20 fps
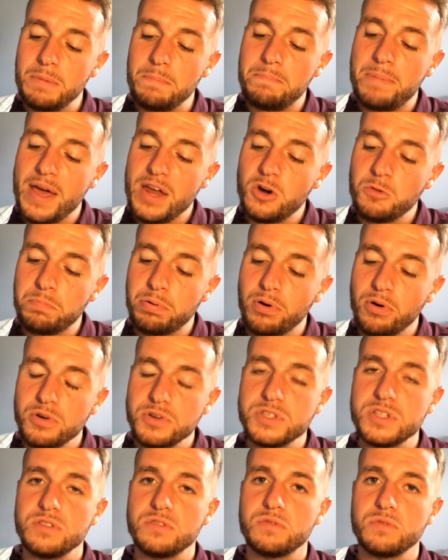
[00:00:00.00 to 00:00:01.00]
better
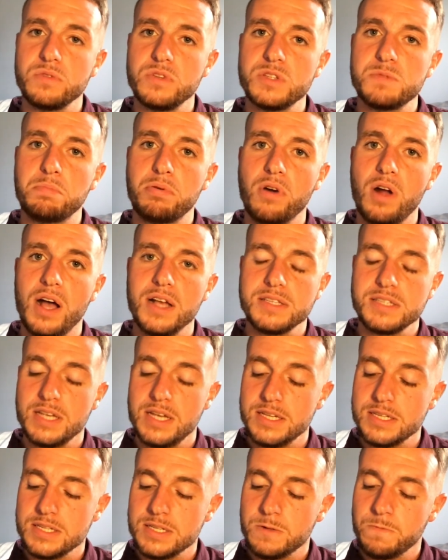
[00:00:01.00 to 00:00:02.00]
person through this
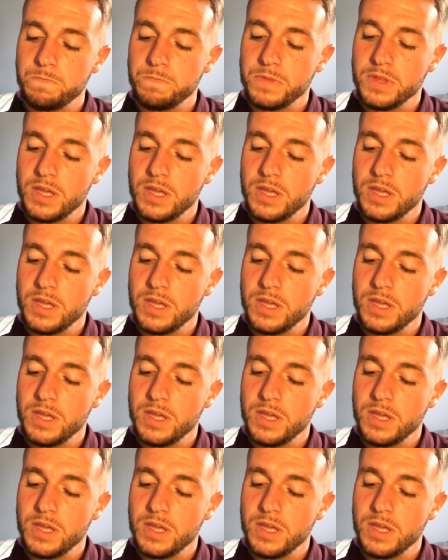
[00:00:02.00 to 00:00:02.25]
process.